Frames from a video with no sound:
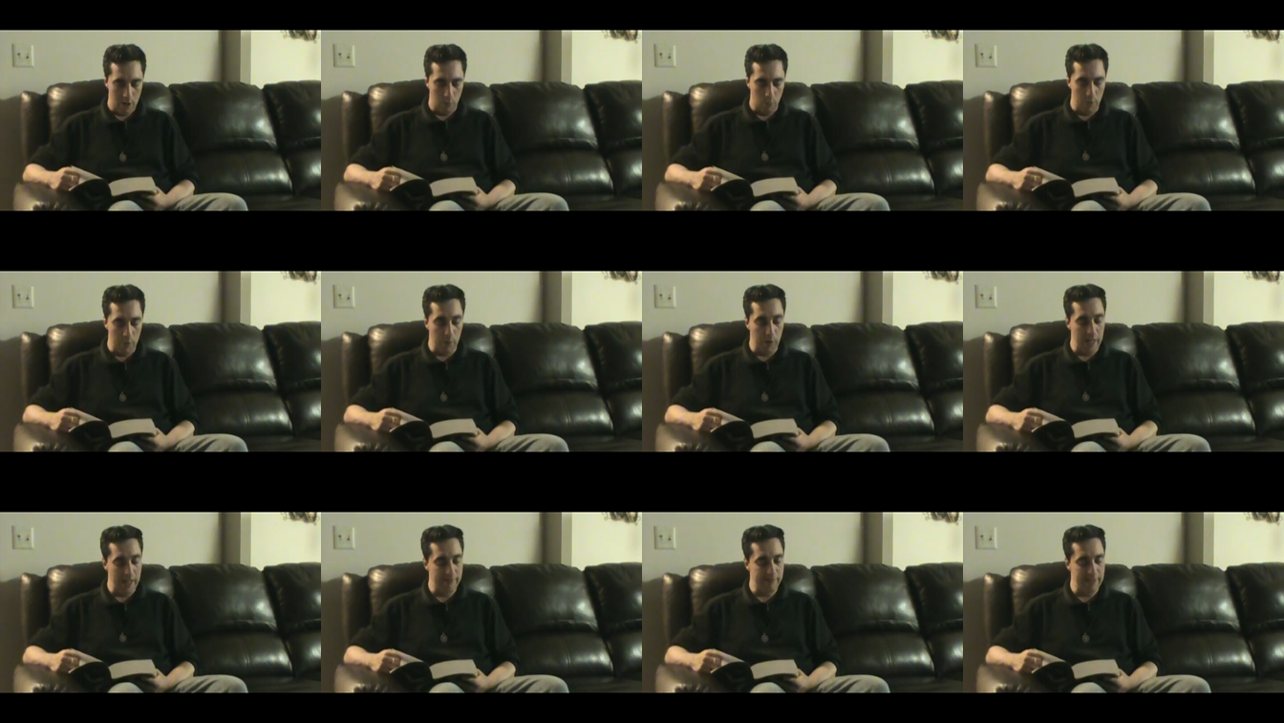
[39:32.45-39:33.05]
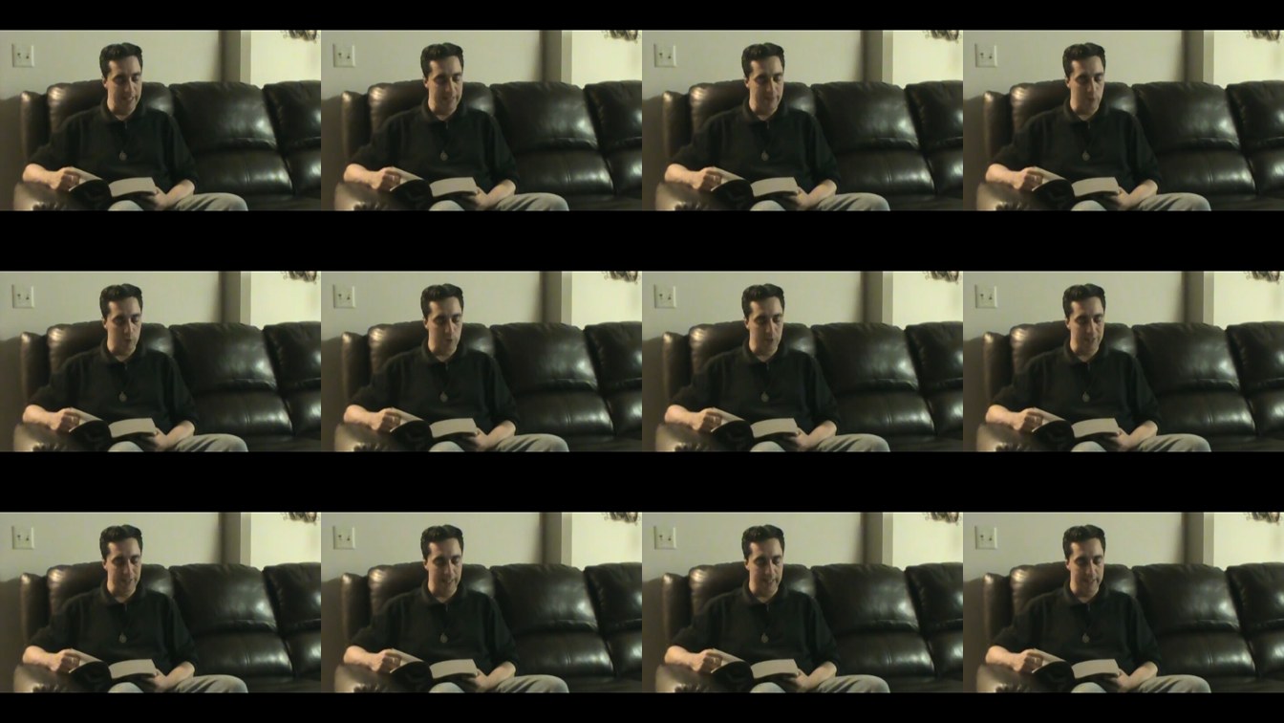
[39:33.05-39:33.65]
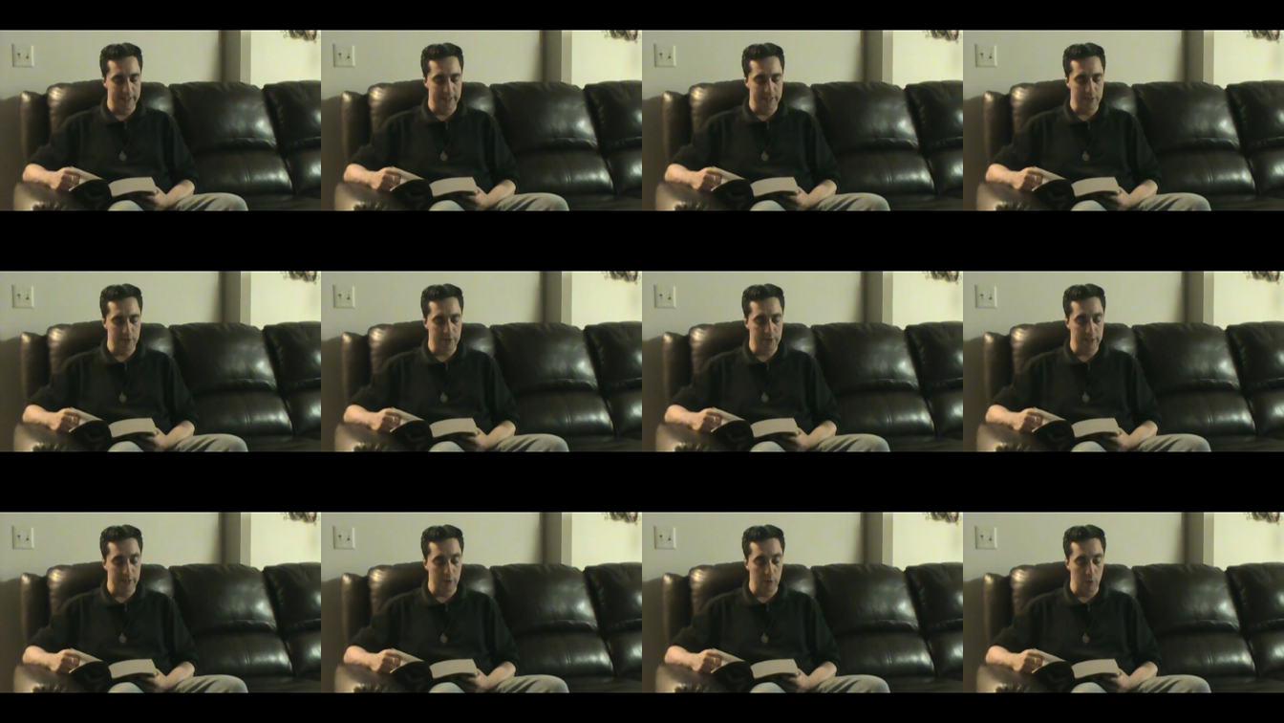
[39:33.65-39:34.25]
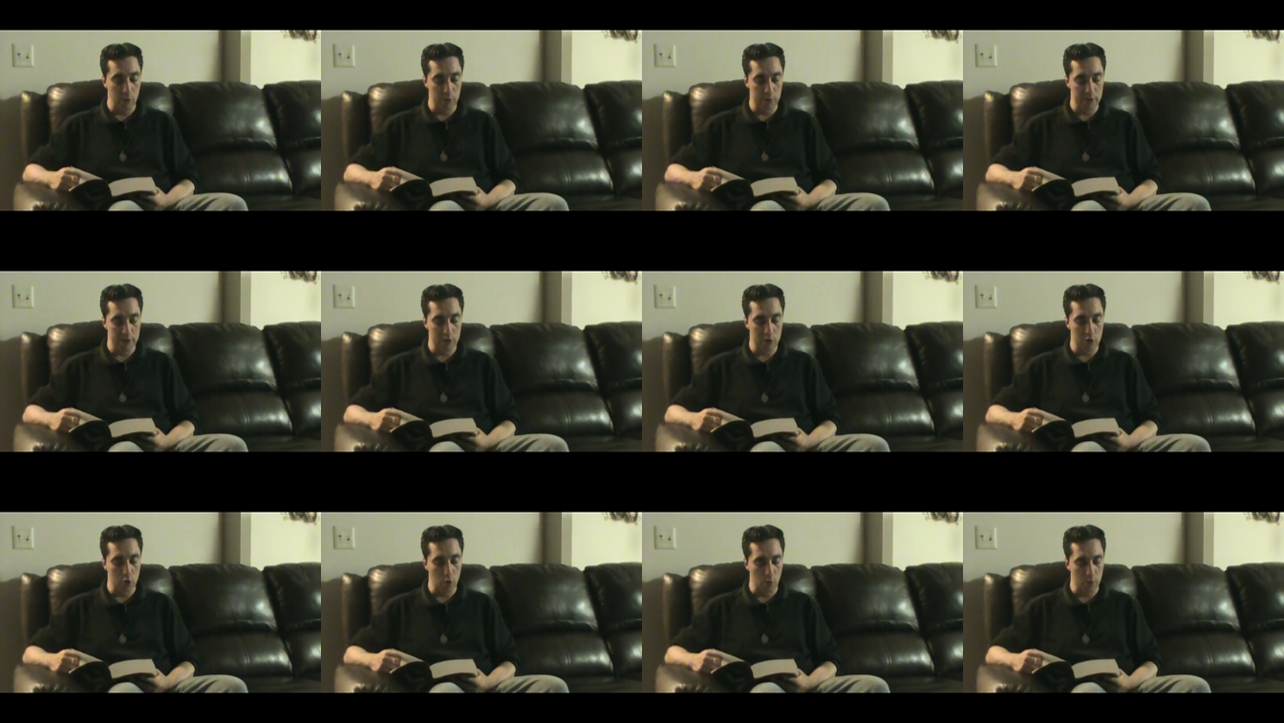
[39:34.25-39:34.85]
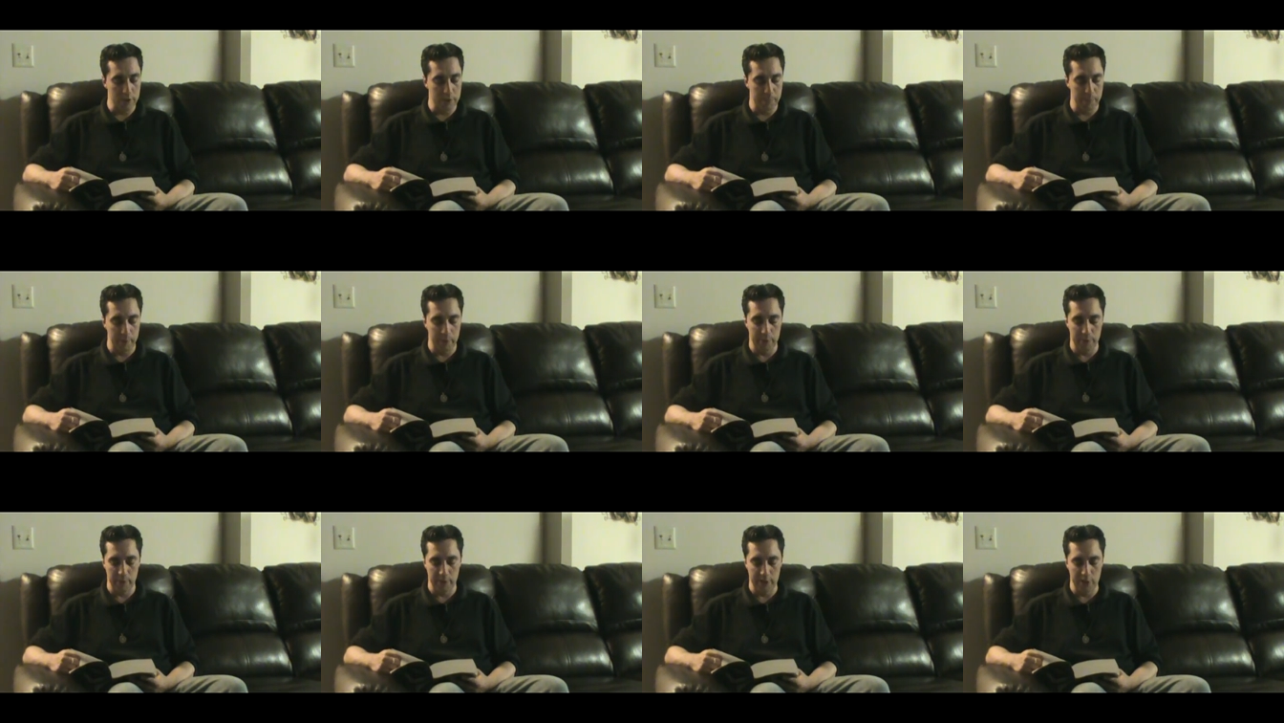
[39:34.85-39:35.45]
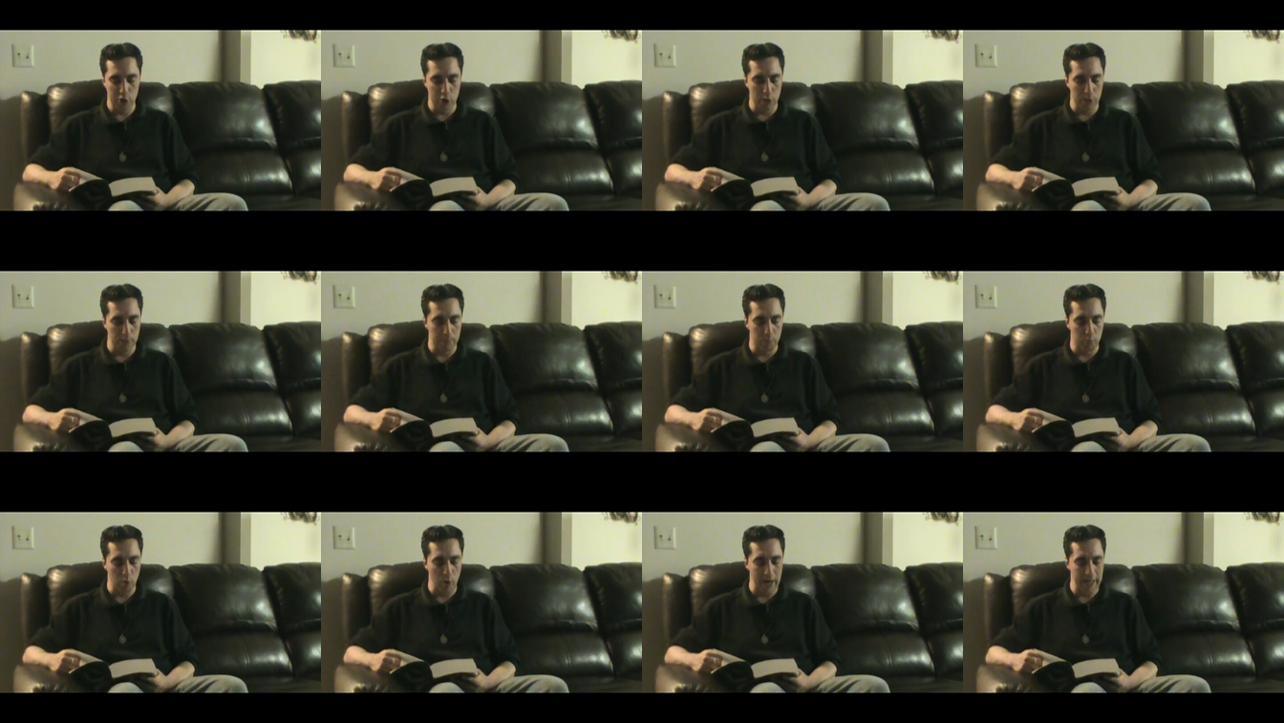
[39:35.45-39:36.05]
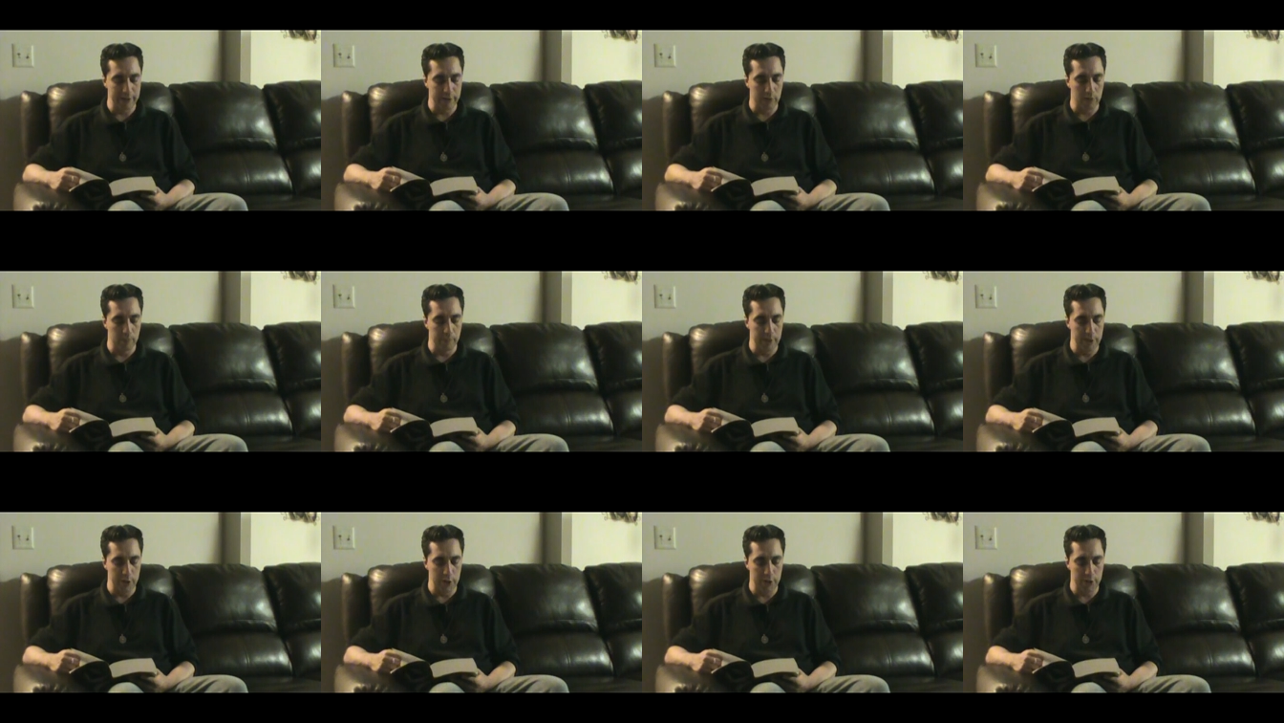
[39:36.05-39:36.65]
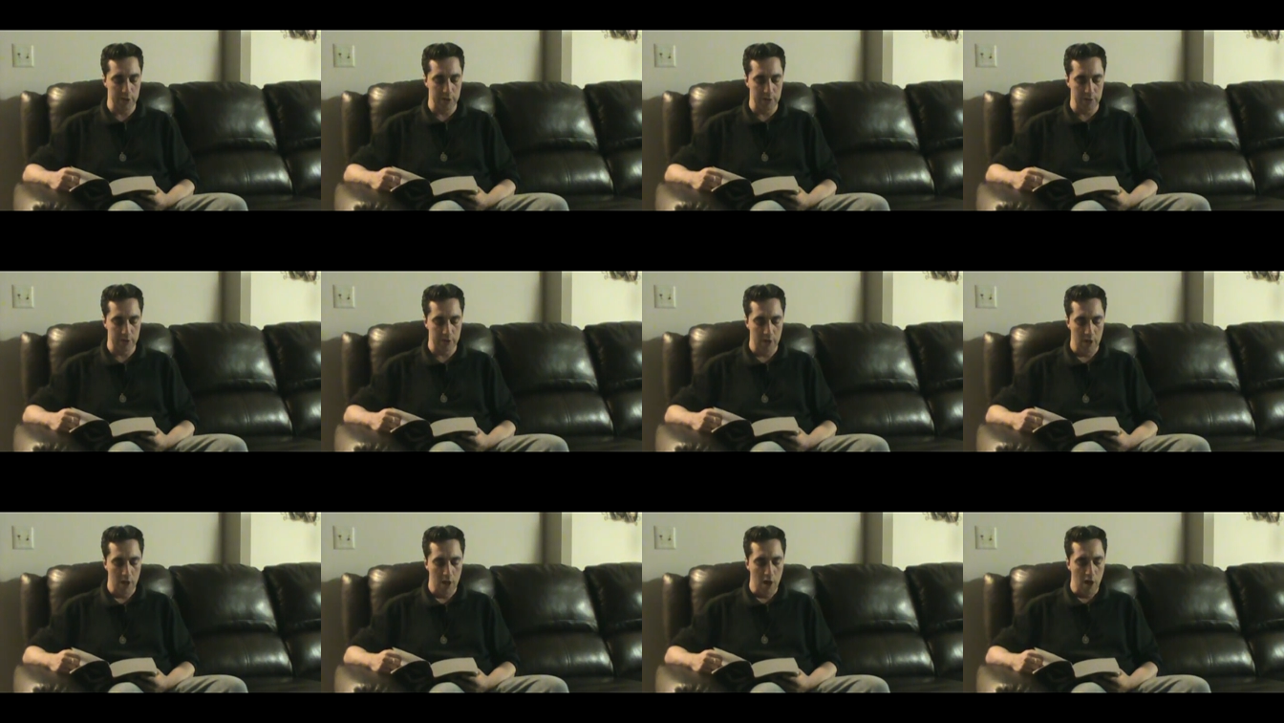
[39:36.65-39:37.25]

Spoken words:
We would have neither scientists, theologians, nor spiritualists turned practical magicians,